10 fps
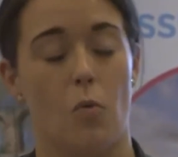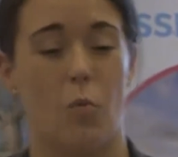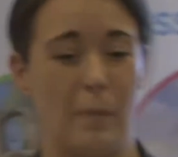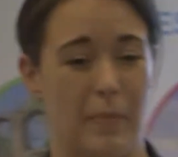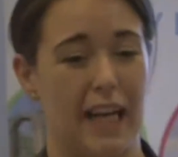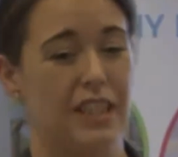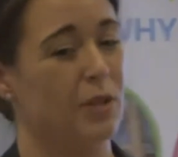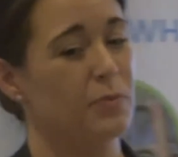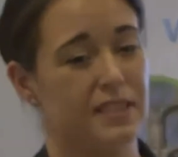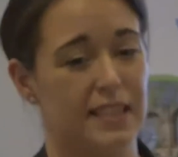One page,
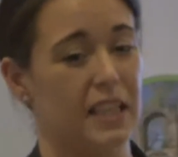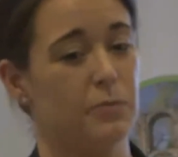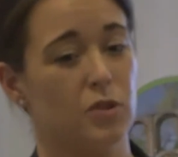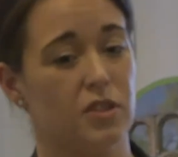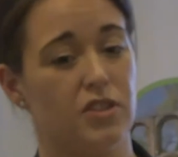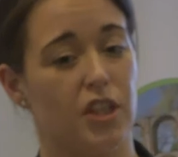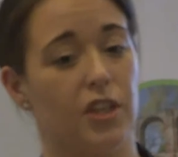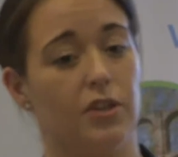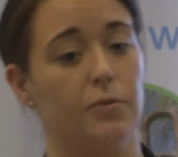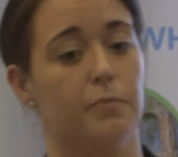I wouldn't say any more than
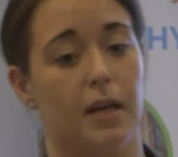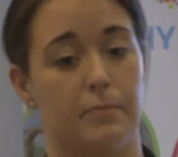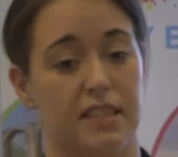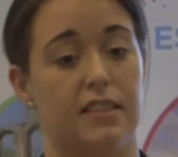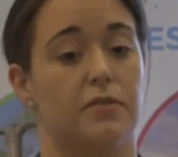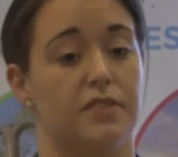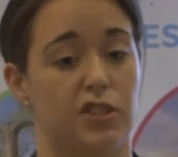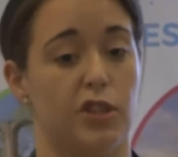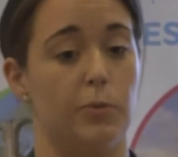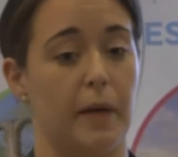2. Mine myself is
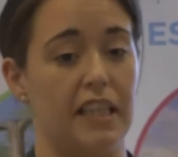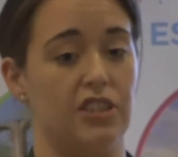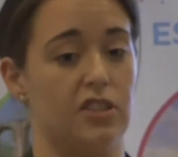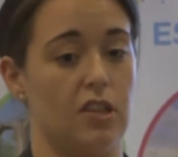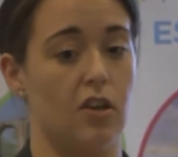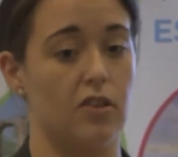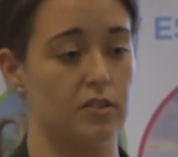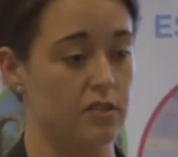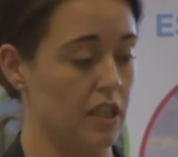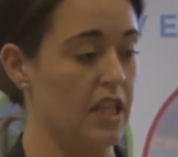2 pages
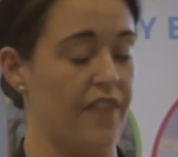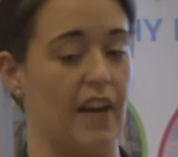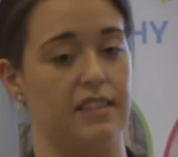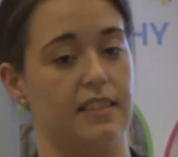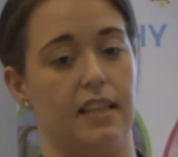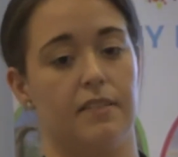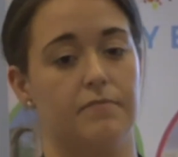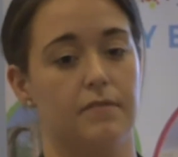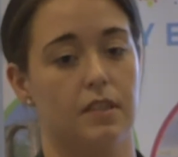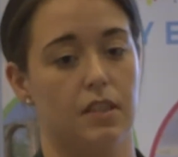long. That's it.
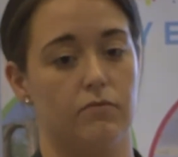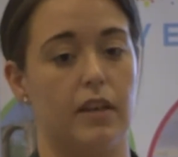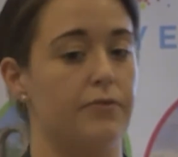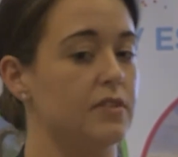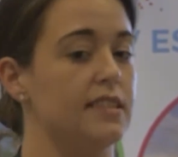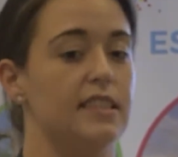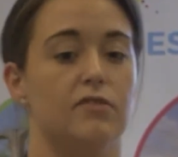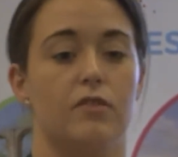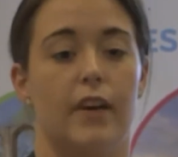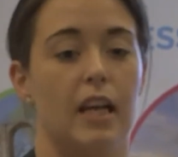References
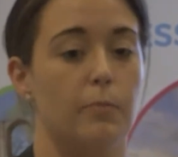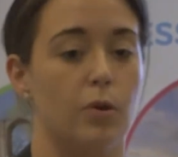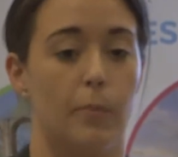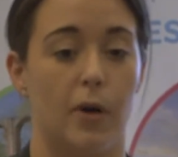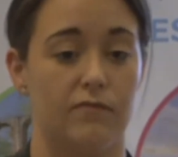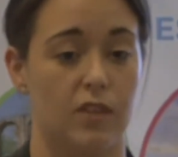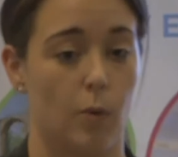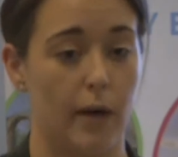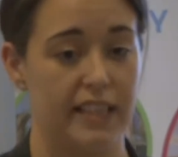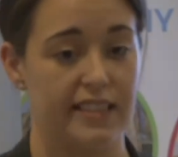are available upon
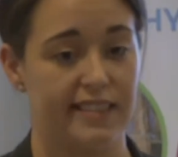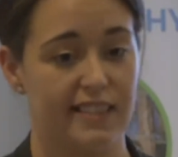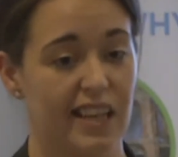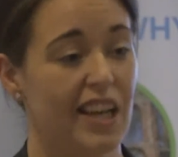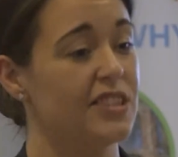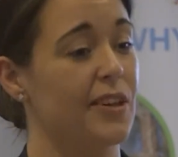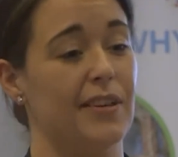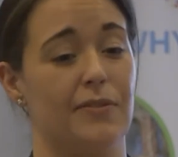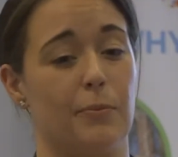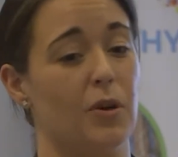request.
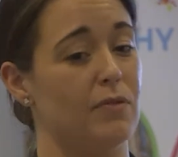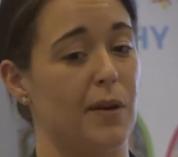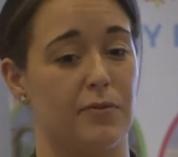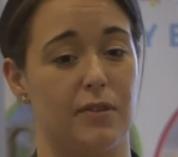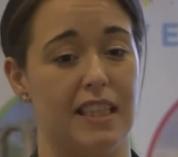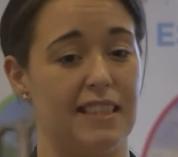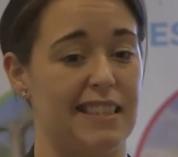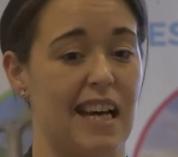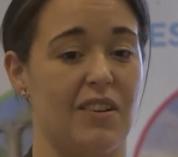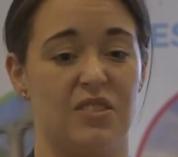Don't even put referees
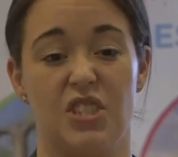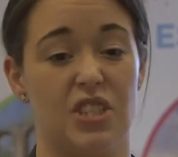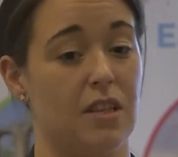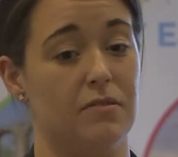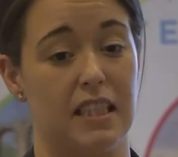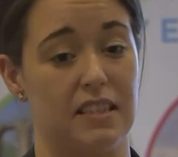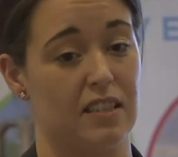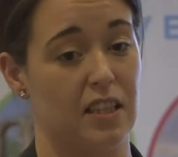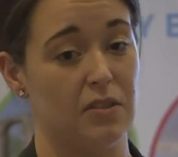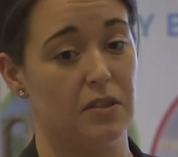down because you don't need
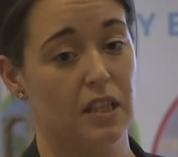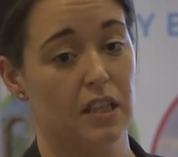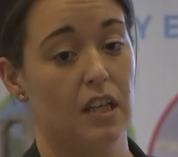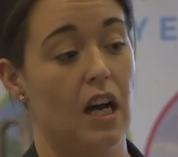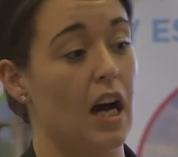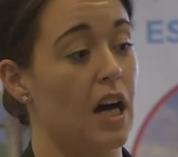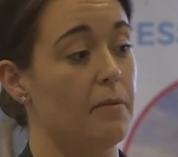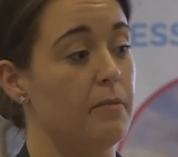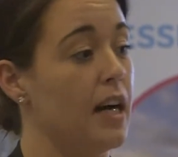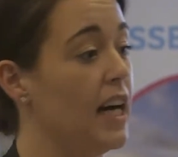to.
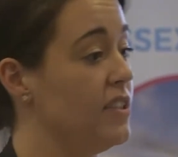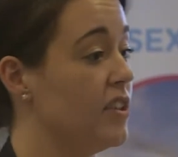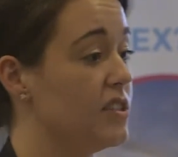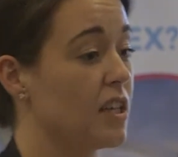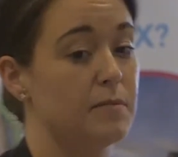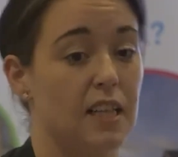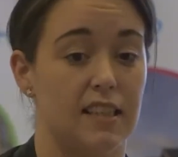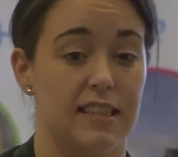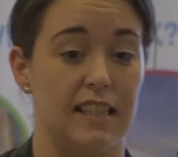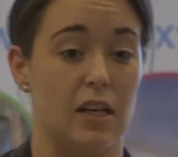And 9 times
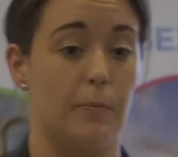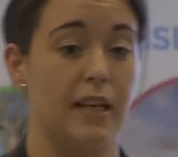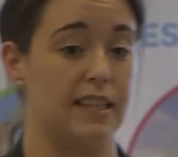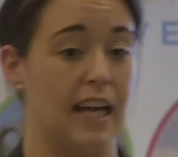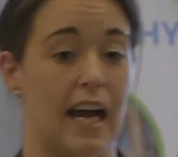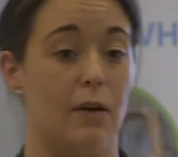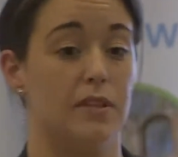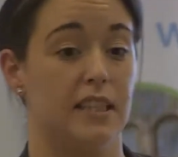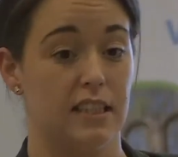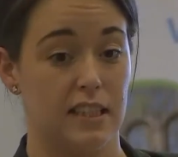out of 10, they'll pick that out
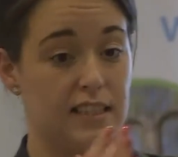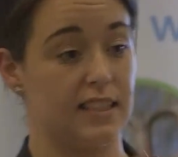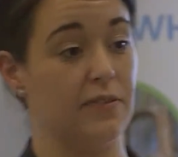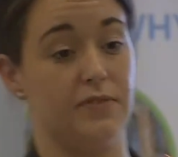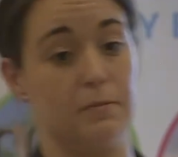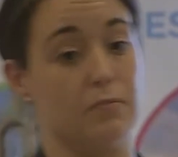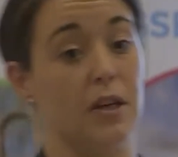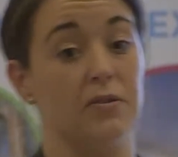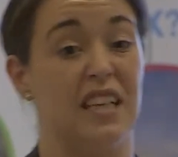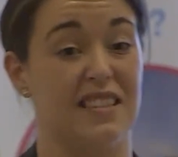within the sifting
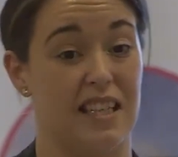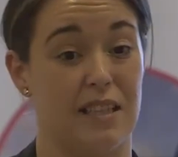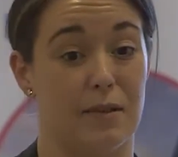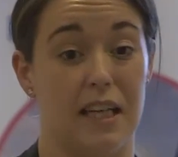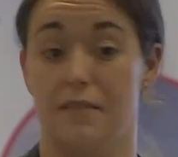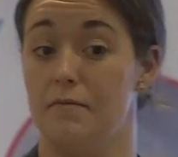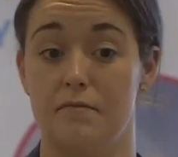process anyway.